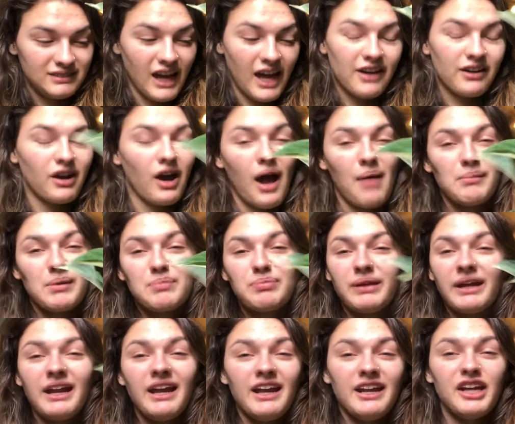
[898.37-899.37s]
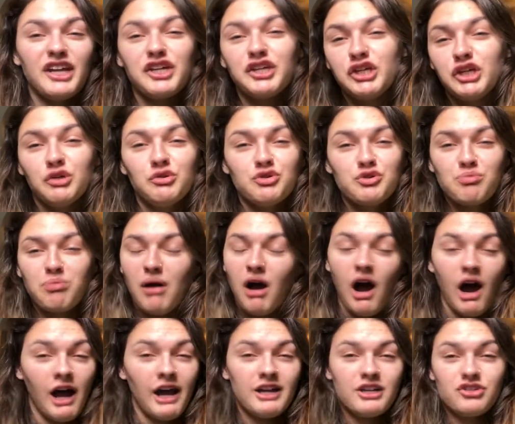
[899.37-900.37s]
don't know, I'm gonna plant it in a huge
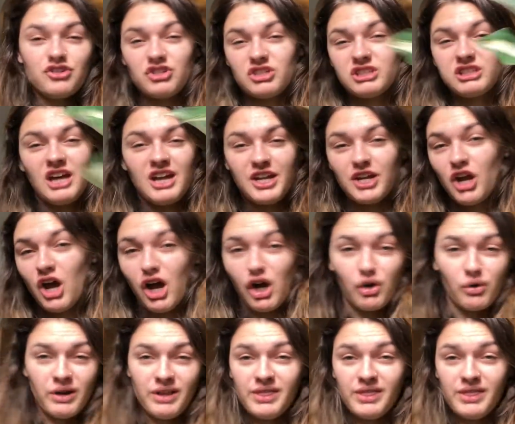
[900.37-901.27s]
pot and just let it go.